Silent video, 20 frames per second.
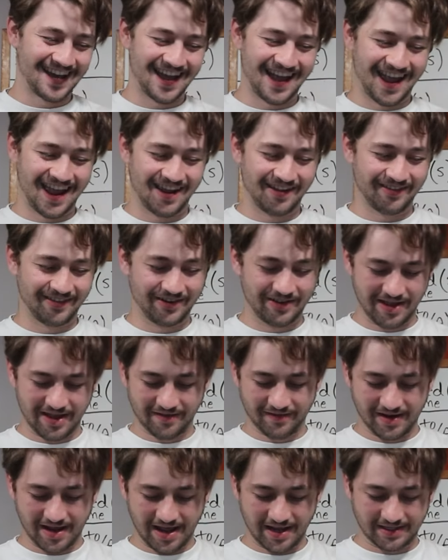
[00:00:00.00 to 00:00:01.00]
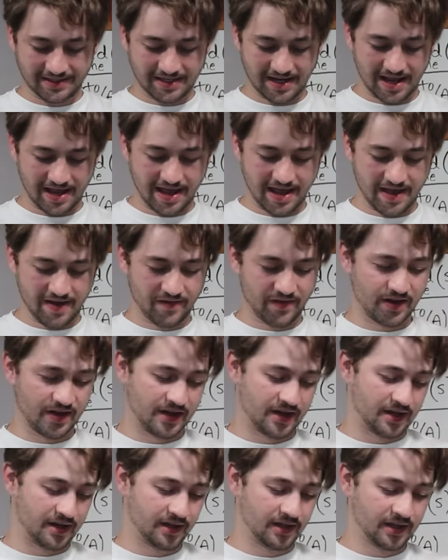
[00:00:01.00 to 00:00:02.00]
All right, what do I have next?
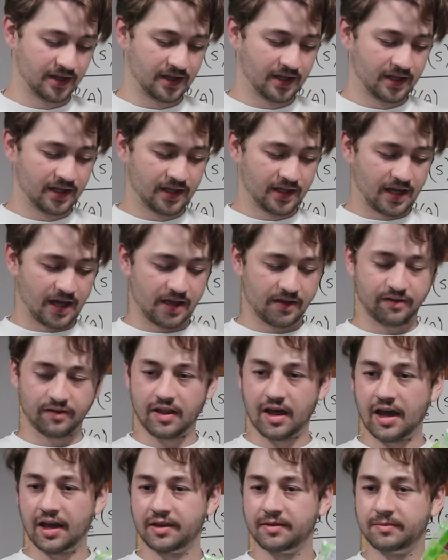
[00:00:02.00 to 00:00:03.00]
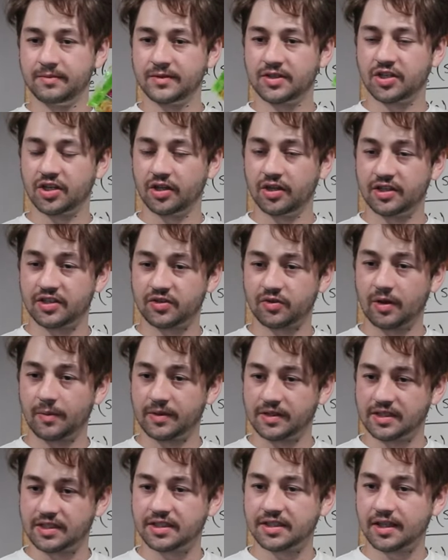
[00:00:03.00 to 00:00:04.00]
I have lime chili shrimp.
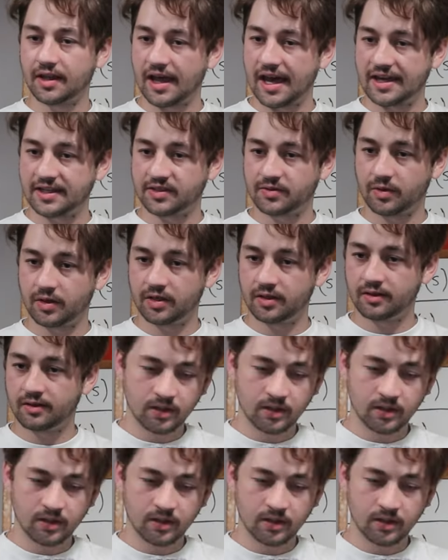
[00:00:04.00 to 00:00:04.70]
Is this the last one?